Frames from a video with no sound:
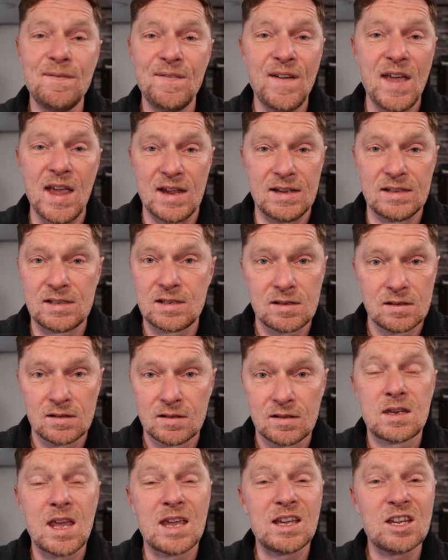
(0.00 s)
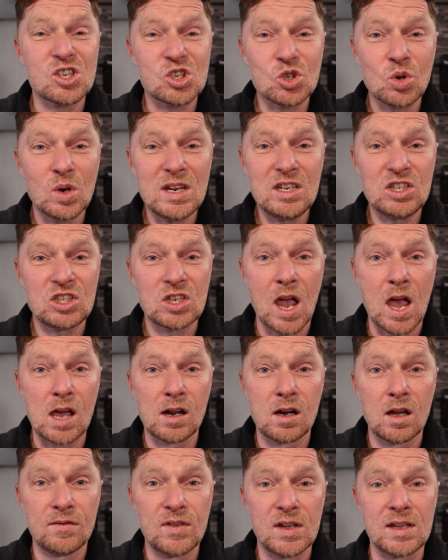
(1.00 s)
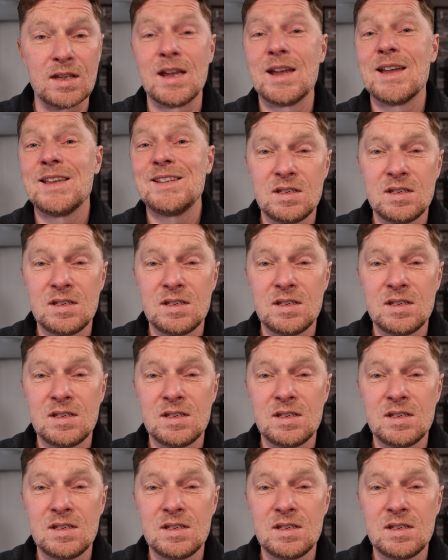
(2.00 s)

face, take a screenshot of it,